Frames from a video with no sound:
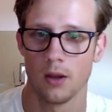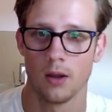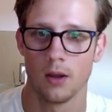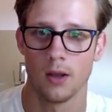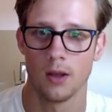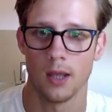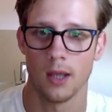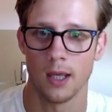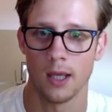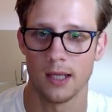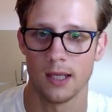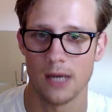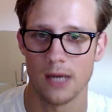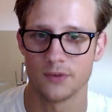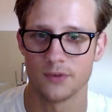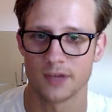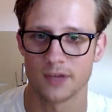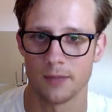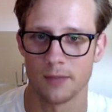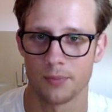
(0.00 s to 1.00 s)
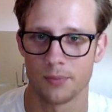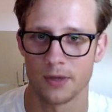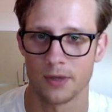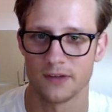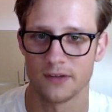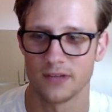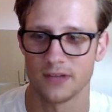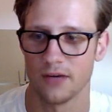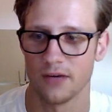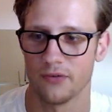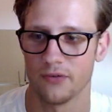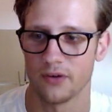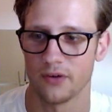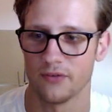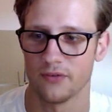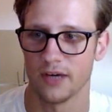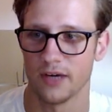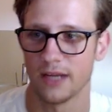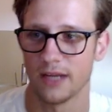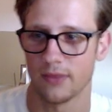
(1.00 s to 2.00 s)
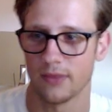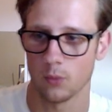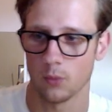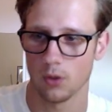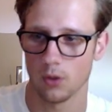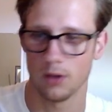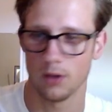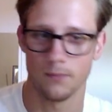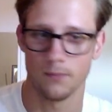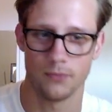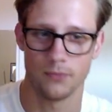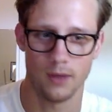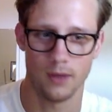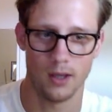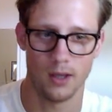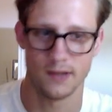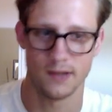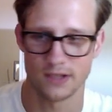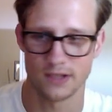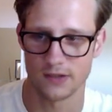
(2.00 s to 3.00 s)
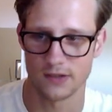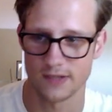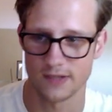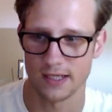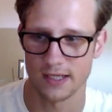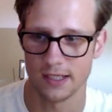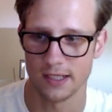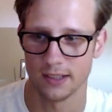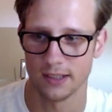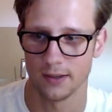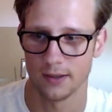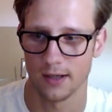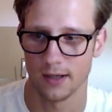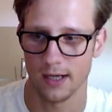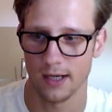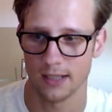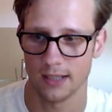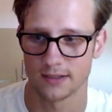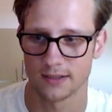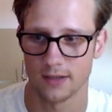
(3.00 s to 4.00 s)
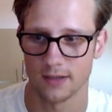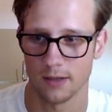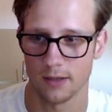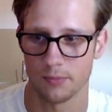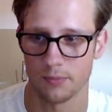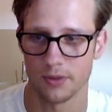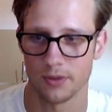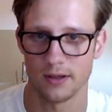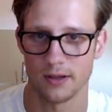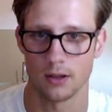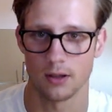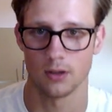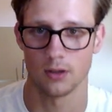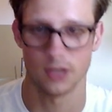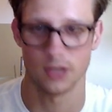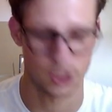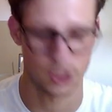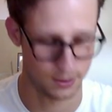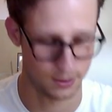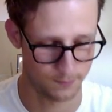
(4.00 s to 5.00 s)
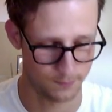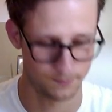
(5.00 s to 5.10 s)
And now it's going to print stuff if I hit the wall. As you can see here, it started printing collision.